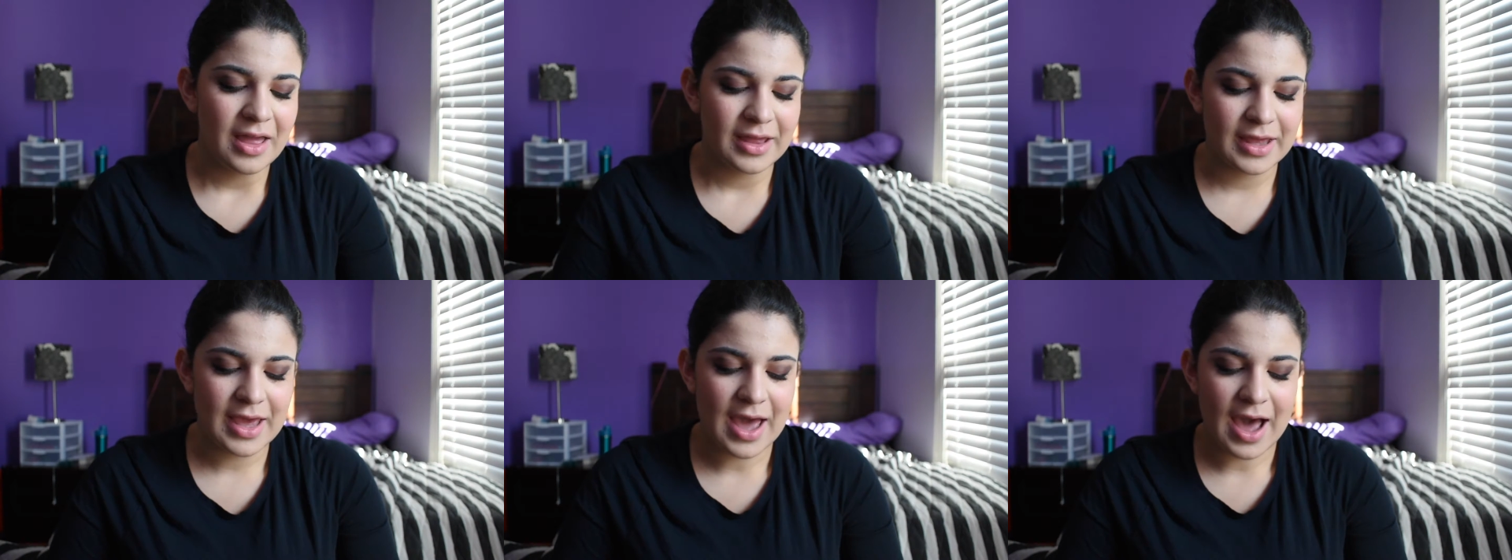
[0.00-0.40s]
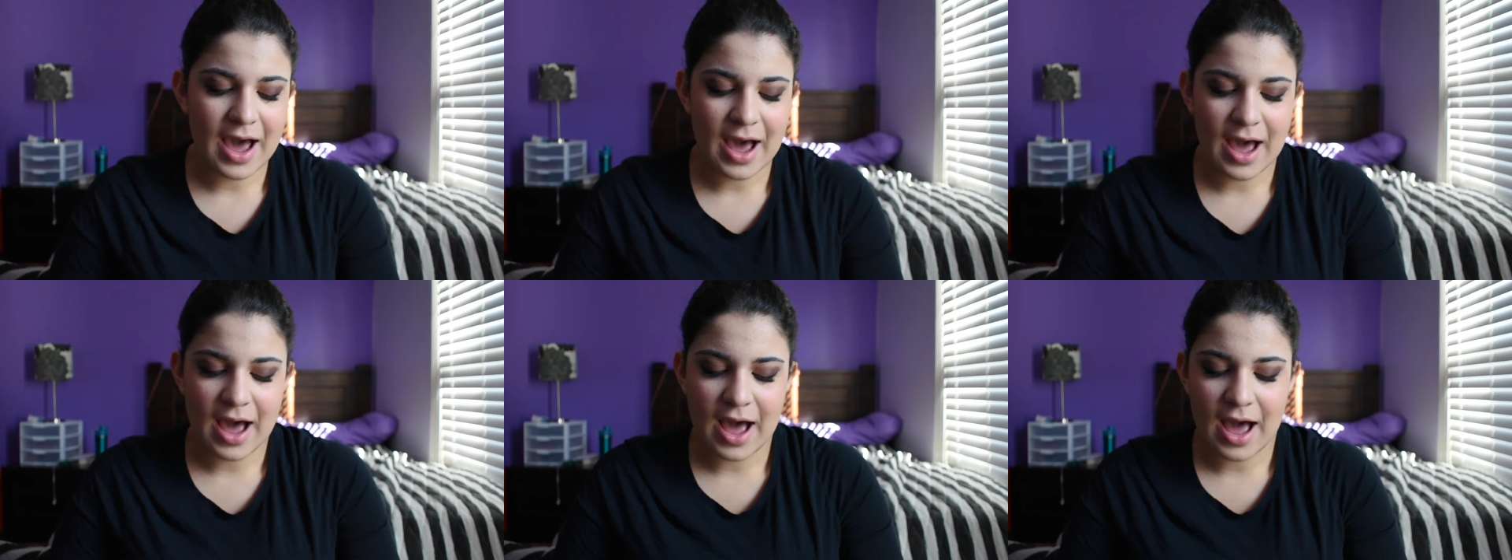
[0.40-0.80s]

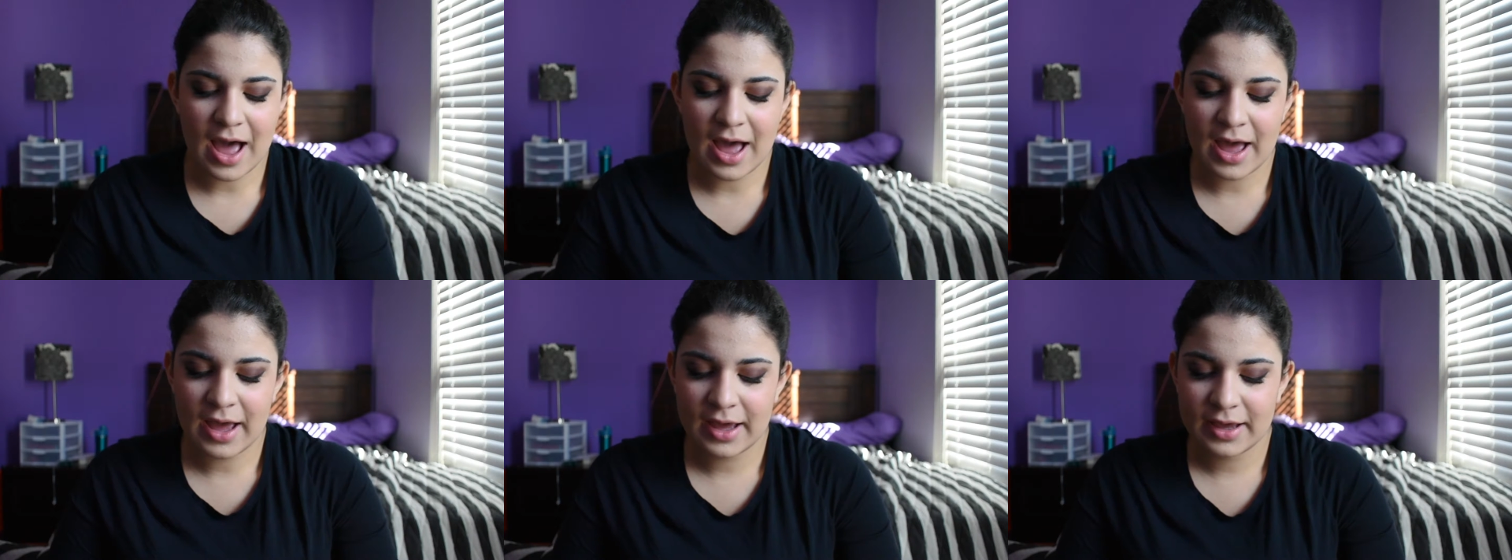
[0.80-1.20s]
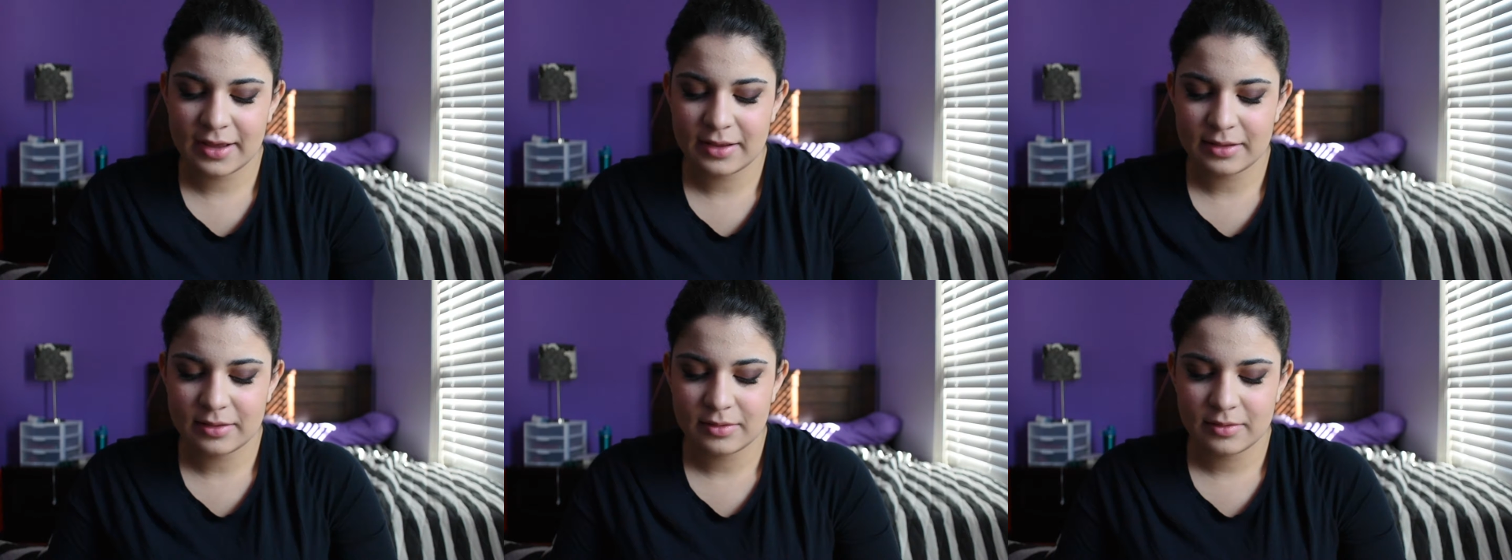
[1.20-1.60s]
yeah,
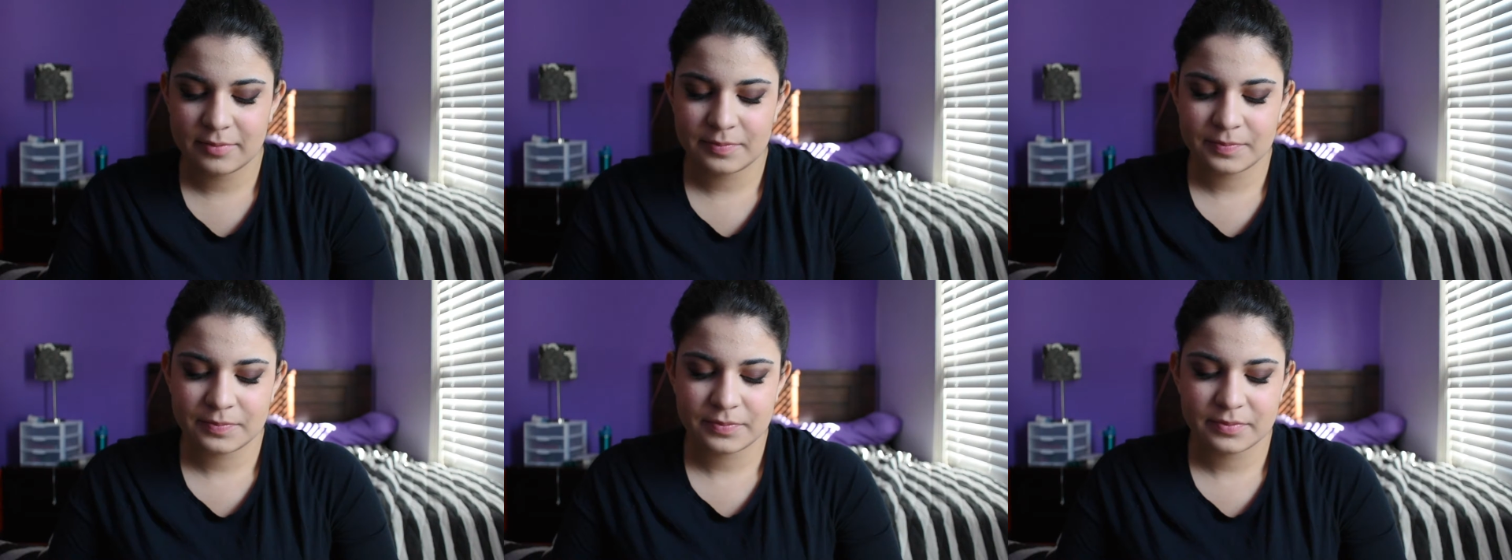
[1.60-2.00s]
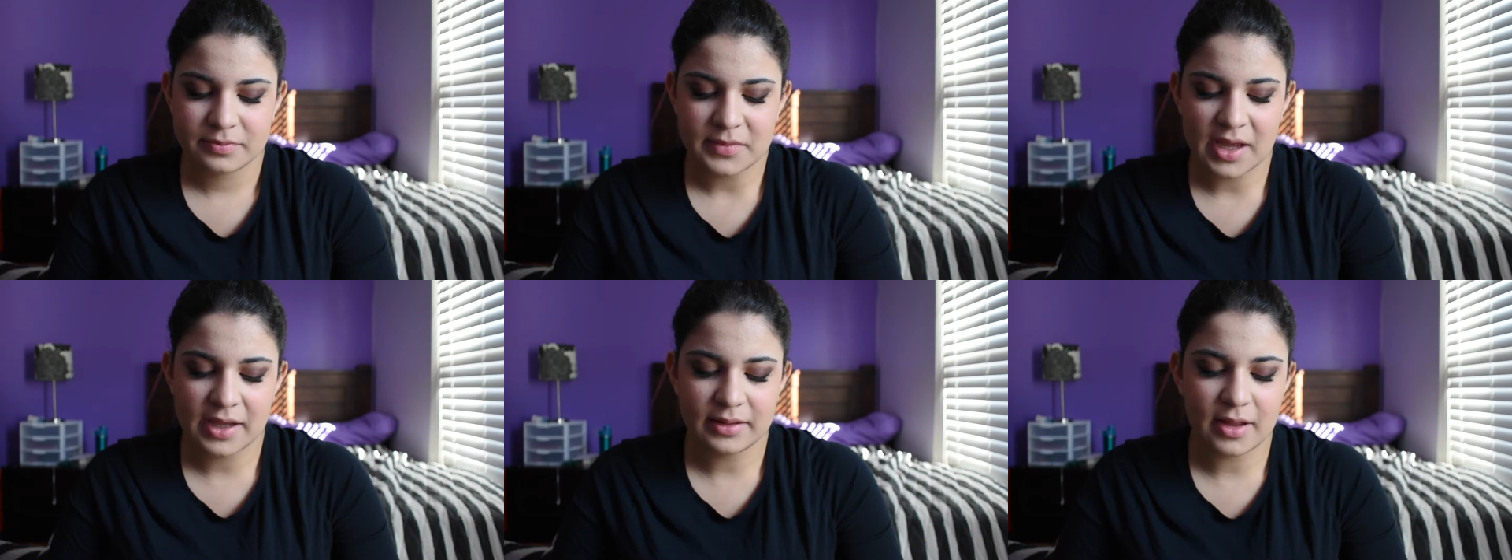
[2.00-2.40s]
I
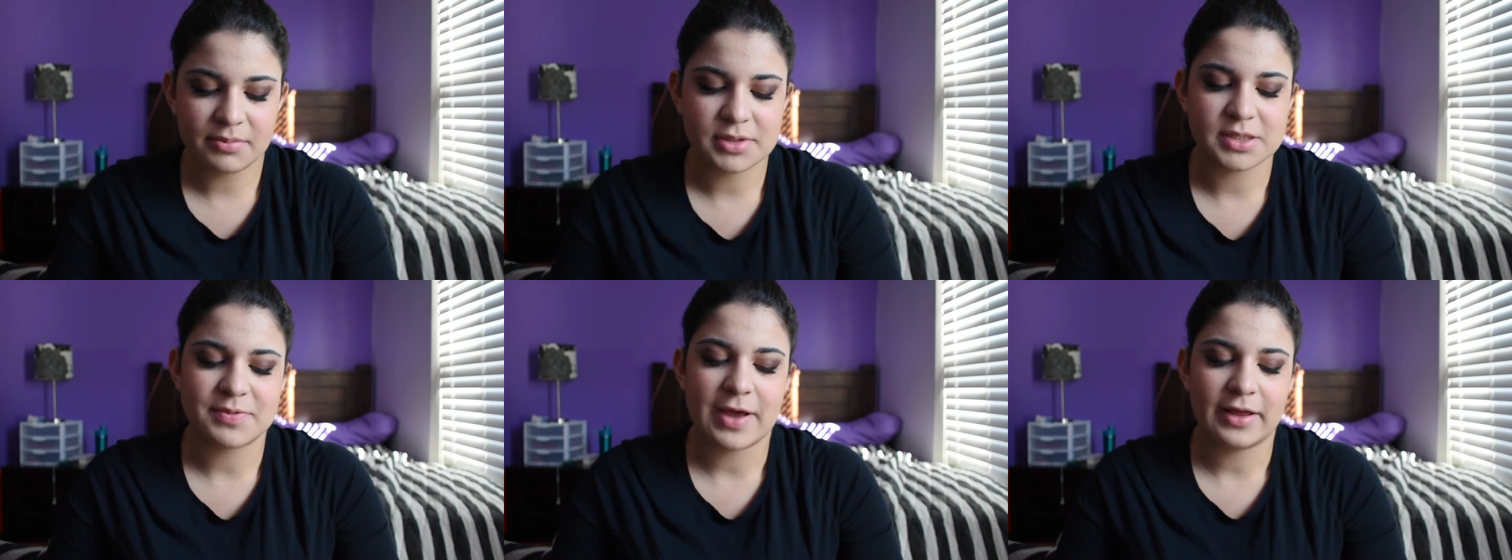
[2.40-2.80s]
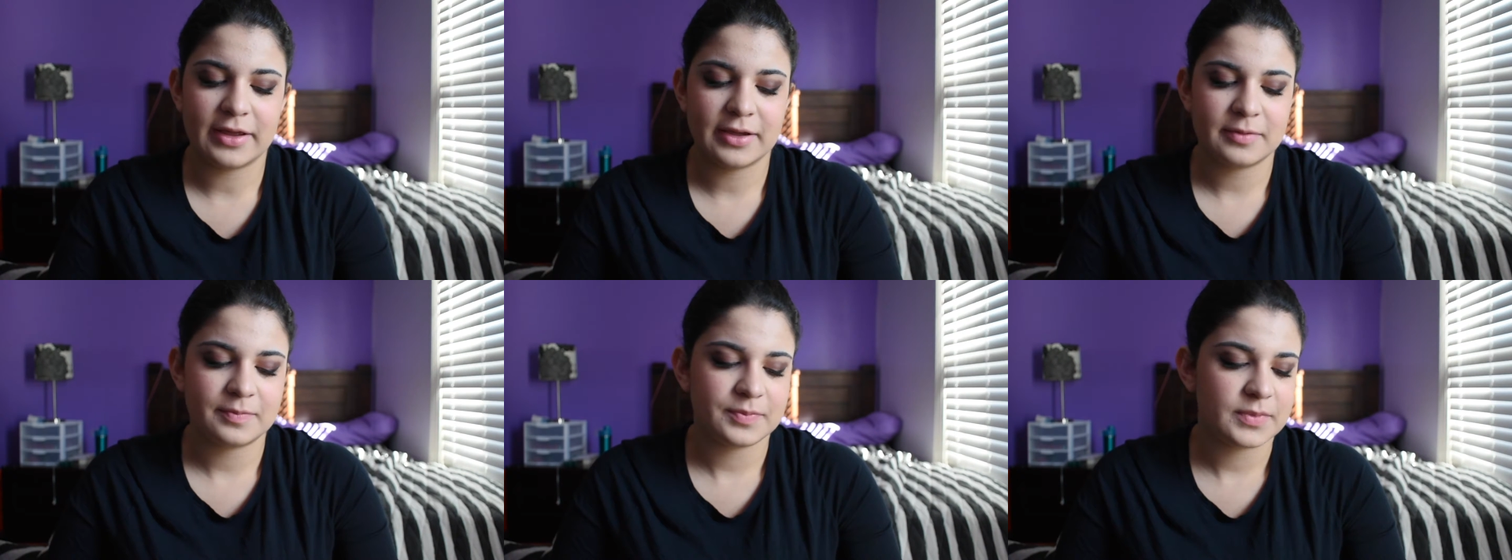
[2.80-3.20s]
love this
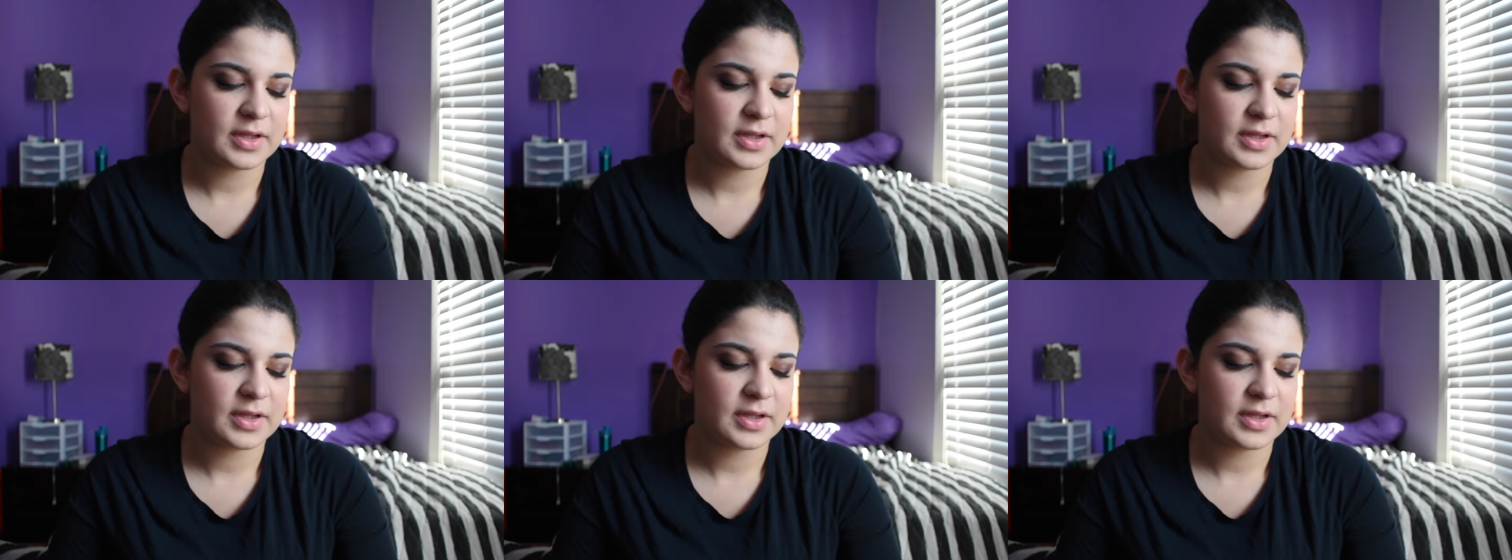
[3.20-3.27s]
palette.